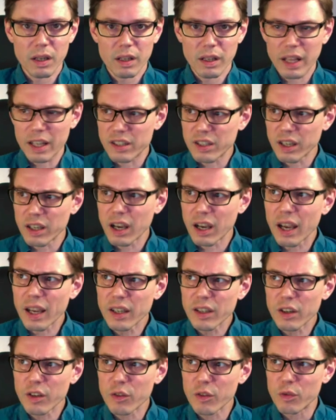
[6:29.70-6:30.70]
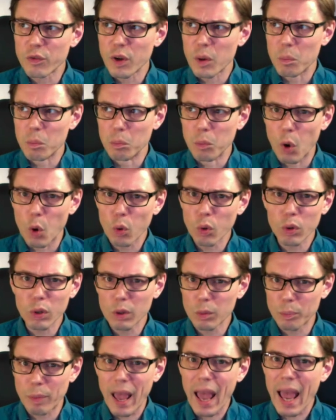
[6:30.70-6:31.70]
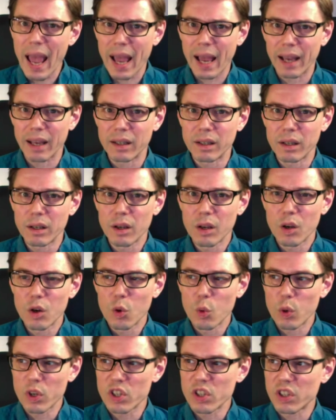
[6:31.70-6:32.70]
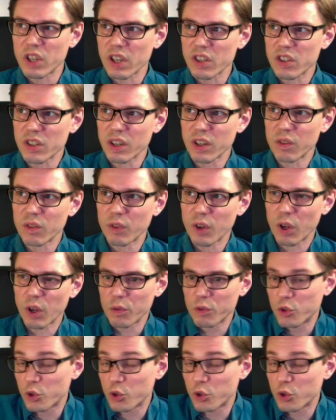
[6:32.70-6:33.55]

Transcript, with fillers: It's a kind of moral bad which doesn't involve